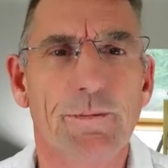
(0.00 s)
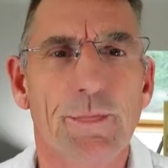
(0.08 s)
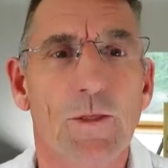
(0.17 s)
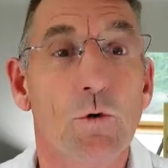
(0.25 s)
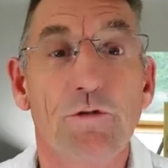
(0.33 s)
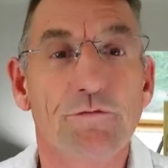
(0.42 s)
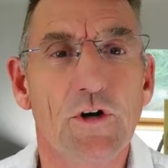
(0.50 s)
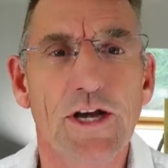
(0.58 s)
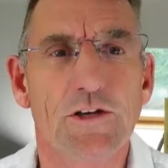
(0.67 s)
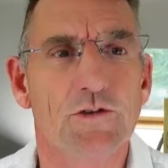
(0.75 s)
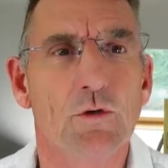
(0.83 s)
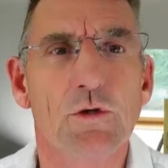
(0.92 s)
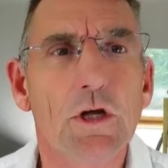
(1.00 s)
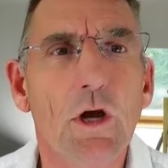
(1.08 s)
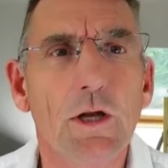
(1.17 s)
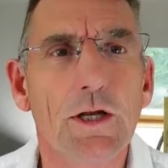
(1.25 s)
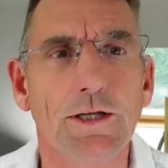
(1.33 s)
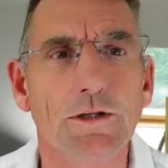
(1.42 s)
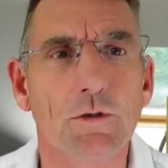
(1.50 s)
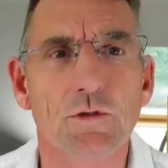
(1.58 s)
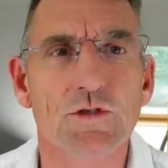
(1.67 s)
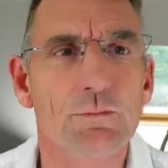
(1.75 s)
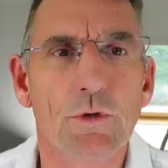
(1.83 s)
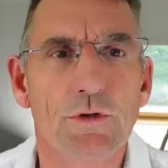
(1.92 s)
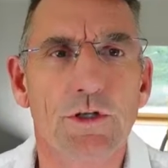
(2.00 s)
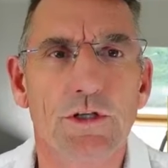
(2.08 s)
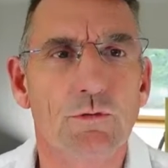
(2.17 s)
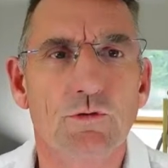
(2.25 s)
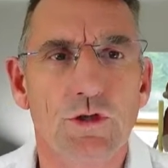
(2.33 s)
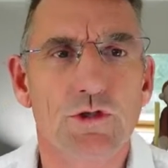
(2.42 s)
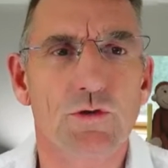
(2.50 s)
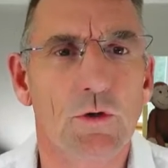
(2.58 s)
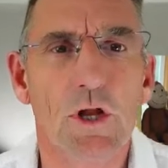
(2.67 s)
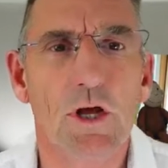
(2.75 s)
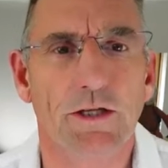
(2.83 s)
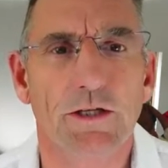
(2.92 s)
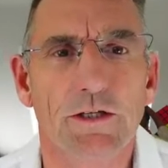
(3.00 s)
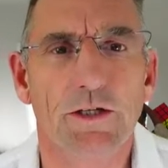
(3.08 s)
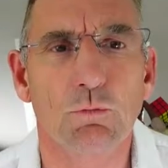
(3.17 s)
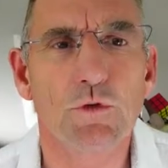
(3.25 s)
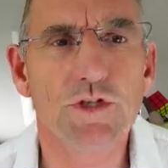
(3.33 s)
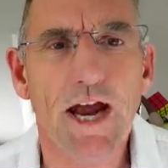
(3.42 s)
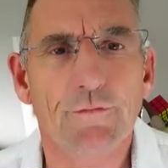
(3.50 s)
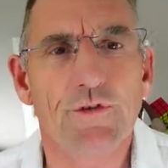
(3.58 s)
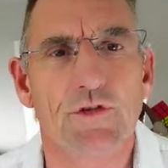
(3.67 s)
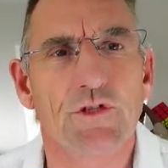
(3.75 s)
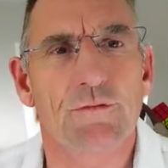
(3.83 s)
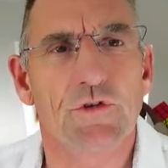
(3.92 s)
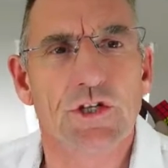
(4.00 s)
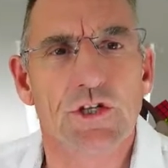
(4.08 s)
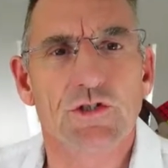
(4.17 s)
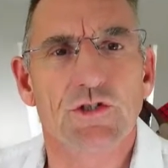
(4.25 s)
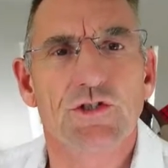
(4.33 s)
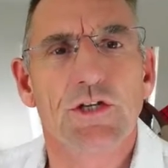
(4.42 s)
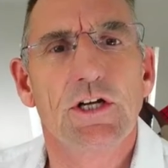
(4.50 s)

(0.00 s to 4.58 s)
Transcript: or a friend or a colleague or someone that you trust or like? Would you have those conversations?